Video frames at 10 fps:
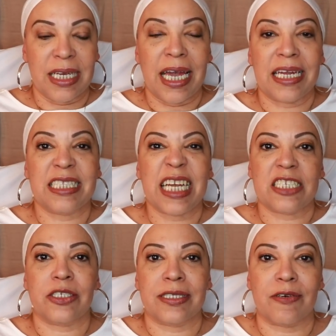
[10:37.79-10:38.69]
It had
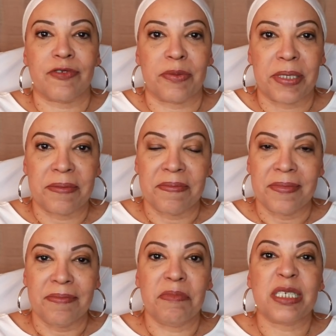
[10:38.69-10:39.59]
attached itself to me
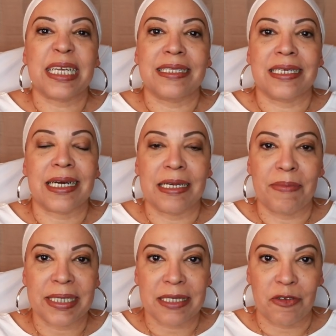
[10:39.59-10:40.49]
because I didn't
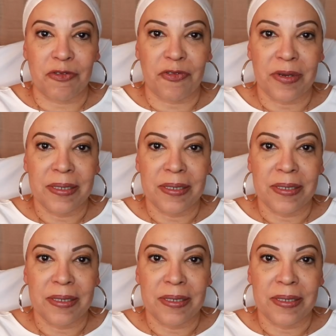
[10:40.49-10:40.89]
clean myself.